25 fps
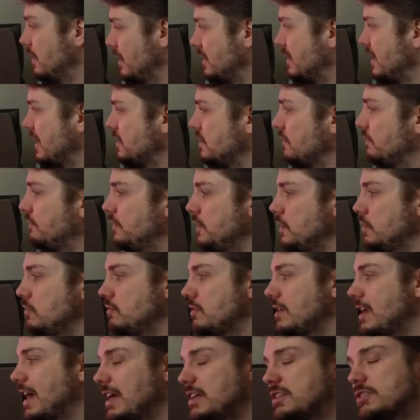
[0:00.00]
this has a few
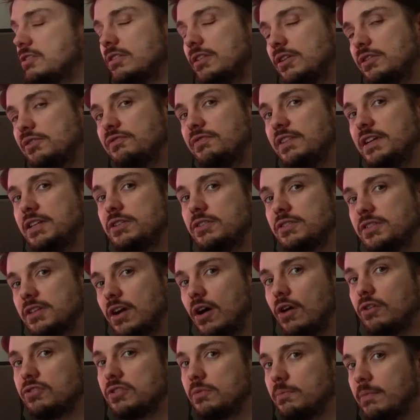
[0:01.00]
nicer little features that
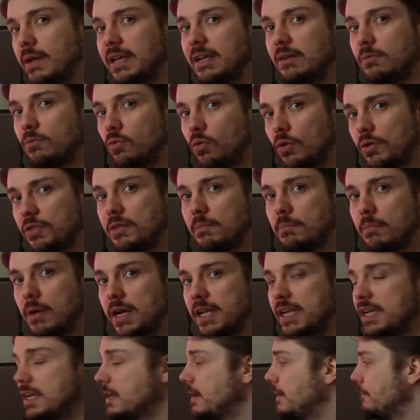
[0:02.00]
also make it worth the
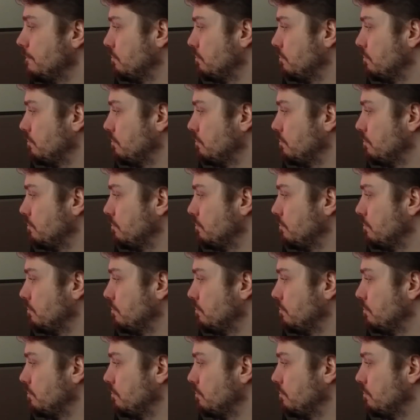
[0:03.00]
money.